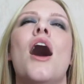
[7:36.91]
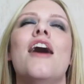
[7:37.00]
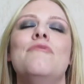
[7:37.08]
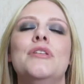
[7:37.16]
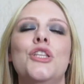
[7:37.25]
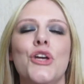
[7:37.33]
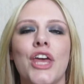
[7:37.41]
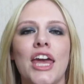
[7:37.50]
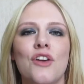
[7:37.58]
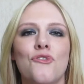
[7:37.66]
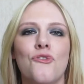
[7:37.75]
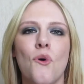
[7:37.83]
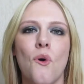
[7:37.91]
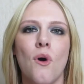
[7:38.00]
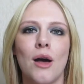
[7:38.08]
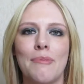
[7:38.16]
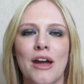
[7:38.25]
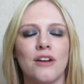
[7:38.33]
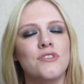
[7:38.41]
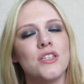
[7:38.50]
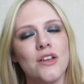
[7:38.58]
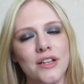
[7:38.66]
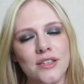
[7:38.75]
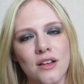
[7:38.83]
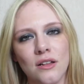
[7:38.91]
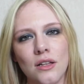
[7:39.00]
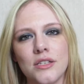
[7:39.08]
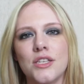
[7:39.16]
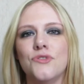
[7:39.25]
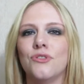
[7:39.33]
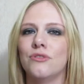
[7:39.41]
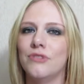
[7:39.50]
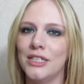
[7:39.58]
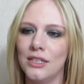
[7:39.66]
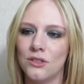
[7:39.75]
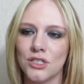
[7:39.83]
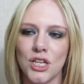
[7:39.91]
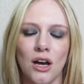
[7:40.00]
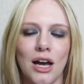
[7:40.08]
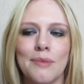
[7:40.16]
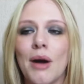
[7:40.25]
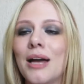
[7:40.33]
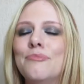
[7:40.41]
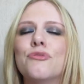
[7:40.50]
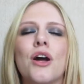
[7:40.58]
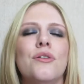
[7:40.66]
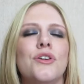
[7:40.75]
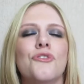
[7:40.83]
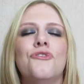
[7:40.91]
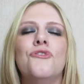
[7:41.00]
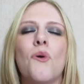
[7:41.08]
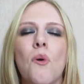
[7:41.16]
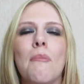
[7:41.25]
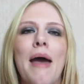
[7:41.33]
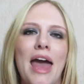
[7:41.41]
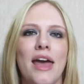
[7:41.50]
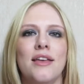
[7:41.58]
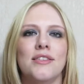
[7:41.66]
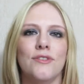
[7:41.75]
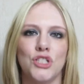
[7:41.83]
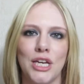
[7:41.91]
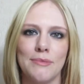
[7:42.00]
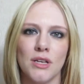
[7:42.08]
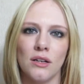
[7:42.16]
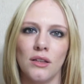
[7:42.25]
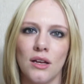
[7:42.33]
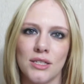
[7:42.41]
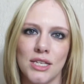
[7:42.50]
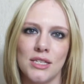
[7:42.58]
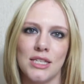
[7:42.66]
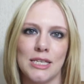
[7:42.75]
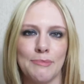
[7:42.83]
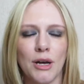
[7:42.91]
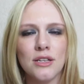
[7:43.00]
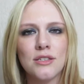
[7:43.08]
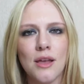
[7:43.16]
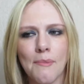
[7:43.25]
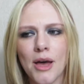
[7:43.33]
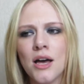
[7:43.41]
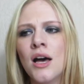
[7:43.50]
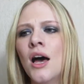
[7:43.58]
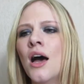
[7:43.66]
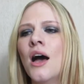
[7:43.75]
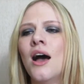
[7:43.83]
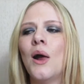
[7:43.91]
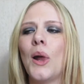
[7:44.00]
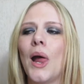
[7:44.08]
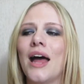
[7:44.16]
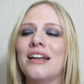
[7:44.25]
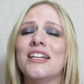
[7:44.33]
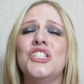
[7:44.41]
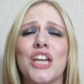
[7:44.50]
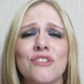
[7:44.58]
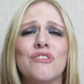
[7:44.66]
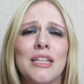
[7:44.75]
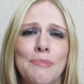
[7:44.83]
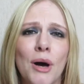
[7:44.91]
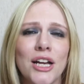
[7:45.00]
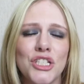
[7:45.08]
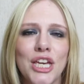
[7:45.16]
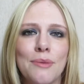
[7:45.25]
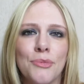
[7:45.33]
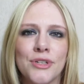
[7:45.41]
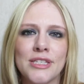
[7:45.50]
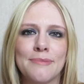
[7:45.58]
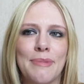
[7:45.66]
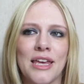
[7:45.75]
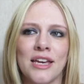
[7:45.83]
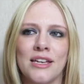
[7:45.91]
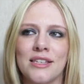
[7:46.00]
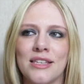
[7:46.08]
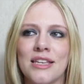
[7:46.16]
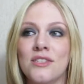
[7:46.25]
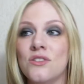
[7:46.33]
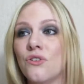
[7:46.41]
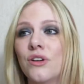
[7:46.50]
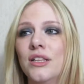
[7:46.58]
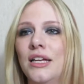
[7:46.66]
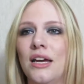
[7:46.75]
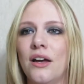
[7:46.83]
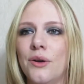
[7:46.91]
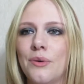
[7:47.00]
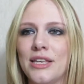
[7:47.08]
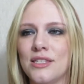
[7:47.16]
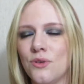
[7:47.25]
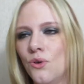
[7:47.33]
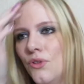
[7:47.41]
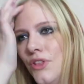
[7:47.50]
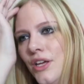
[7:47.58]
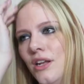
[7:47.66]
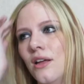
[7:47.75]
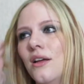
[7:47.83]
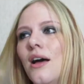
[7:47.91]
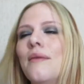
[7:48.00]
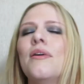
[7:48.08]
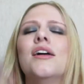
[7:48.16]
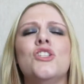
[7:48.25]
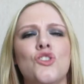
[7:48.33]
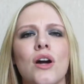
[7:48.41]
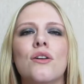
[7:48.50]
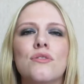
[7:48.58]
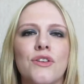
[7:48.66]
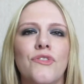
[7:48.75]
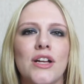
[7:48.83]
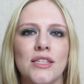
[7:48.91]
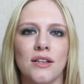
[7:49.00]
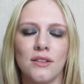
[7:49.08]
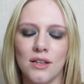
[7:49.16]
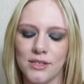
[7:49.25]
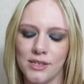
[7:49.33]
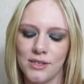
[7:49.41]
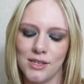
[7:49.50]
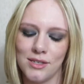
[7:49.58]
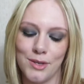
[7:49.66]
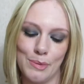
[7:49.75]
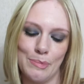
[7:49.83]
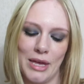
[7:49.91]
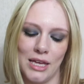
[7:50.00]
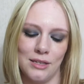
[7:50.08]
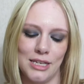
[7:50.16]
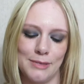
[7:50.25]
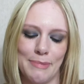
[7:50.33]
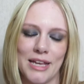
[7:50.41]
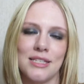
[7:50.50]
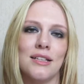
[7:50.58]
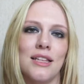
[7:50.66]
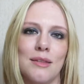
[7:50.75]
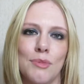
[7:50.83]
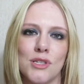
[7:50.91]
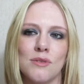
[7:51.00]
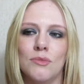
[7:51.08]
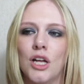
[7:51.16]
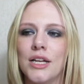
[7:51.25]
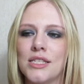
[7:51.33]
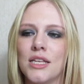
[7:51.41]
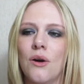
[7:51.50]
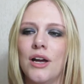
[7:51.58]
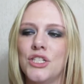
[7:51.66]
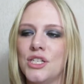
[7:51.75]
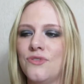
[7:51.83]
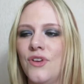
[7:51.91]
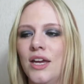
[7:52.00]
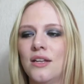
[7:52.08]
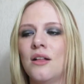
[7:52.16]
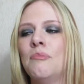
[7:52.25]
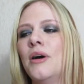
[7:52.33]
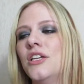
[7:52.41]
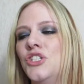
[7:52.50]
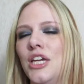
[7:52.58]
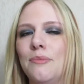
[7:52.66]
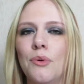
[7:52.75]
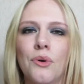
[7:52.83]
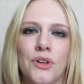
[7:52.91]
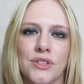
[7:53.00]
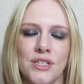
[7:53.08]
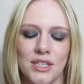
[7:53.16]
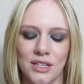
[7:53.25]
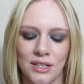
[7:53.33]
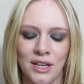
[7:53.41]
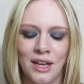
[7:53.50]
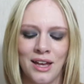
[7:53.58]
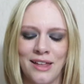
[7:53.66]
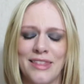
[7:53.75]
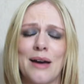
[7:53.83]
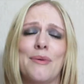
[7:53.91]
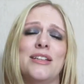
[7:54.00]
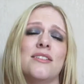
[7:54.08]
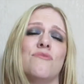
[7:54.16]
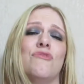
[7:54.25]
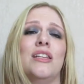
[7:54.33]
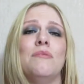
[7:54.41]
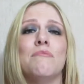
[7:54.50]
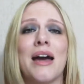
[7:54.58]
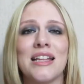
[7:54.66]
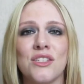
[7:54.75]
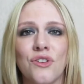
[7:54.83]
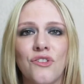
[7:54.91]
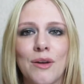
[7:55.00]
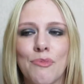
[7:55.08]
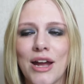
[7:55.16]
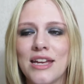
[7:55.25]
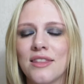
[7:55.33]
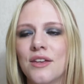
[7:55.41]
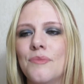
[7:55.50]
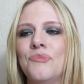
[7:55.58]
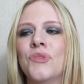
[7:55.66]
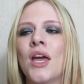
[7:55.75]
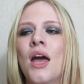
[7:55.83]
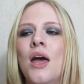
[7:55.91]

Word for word: I've been looking for a pair of designer sunglasses for a really long time. I broke 4 pairs of cheap sunglasses this past summer, and I generally buy cheap ones because historically I always thought that, I mean, I struggle to find sunglasses that suit me is basically the bottom line, so I just figured I'll buy cheaper ones and that way it doesn't really matter if I break them.